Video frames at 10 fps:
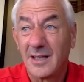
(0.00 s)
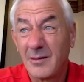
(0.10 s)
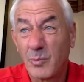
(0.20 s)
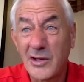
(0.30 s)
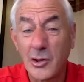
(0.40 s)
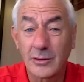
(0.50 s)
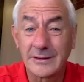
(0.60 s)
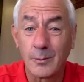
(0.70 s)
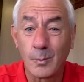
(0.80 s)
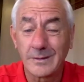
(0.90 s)
when you look
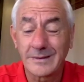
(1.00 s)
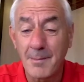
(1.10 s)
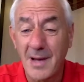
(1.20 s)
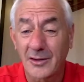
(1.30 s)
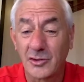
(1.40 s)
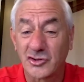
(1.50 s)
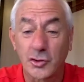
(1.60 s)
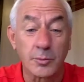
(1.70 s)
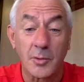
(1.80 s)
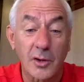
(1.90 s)
at it, Denmark could have
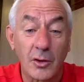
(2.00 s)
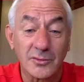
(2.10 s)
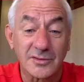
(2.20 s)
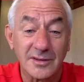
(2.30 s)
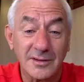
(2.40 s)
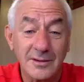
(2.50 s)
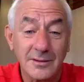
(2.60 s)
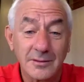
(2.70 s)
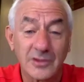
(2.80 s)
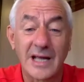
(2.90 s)
scored more goals
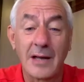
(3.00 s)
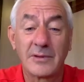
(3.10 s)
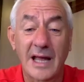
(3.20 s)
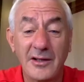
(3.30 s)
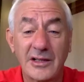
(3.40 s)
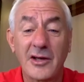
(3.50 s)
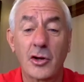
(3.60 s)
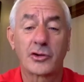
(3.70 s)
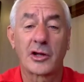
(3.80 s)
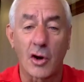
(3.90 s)
because they
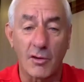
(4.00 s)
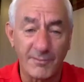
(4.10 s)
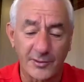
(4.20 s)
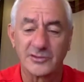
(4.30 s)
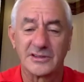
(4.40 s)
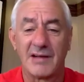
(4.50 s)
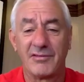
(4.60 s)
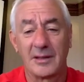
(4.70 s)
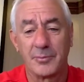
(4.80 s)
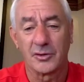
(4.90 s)
got the confidence and
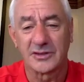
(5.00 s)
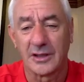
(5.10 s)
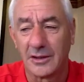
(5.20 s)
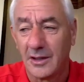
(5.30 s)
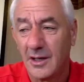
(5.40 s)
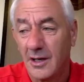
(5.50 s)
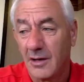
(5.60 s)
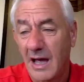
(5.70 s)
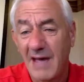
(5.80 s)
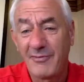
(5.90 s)
everything. But
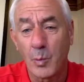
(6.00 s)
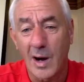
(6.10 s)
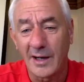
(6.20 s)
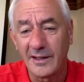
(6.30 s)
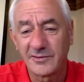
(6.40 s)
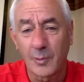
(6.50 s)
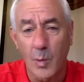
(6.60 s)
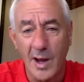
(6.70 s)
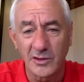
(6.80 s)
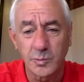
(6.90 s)
effort-wise, for
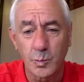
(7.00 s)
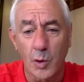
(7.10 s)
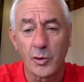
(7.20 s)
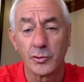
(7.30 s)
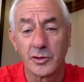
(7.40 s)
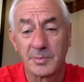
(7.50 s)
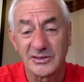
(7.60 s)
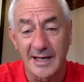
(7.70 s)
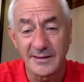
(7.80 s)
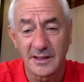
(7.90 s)
Wales,
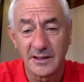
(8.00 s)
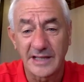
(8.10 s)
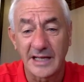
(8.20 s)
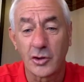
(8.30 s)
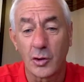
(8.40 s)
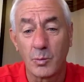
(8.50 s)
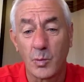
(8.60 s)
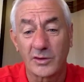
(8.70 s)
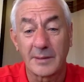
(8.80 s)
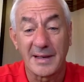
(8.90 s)
100%, they've done
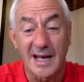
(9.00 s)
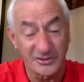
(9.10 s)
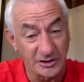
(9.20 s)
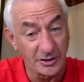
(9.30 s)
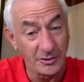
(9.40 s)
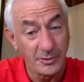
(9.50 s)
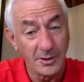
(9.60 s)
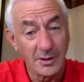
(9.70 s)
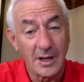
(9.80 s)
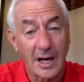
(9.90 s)
what they've been asked to do.
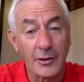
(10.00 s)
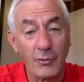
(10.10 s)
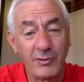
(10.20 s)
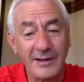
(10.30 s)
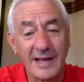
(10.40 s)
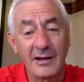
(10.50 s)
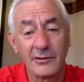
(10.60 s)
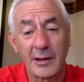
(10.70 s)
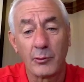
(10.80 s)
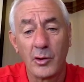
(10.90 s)
And hopefully
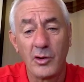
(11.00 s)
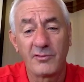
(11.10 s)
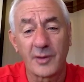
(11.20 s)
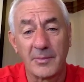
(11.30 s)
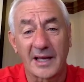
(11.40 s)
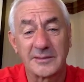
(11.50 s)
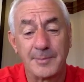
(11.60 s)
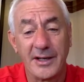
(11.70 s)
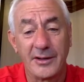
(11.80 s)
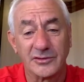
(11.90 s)
they'll learn from the
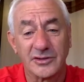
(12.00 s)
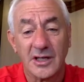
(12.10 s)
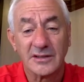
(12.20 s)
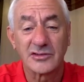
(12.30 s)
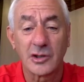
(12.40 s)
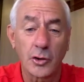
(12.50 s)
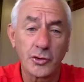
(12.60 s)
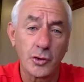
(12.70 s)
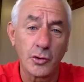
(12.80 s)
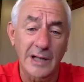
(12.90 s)
experience. There's a lot of
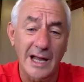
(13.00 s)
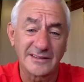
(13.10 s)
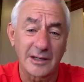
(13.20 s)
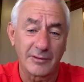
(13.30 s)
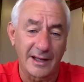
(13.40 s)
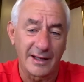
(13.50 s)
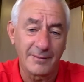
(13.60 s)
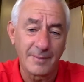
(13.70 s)
young lads out there,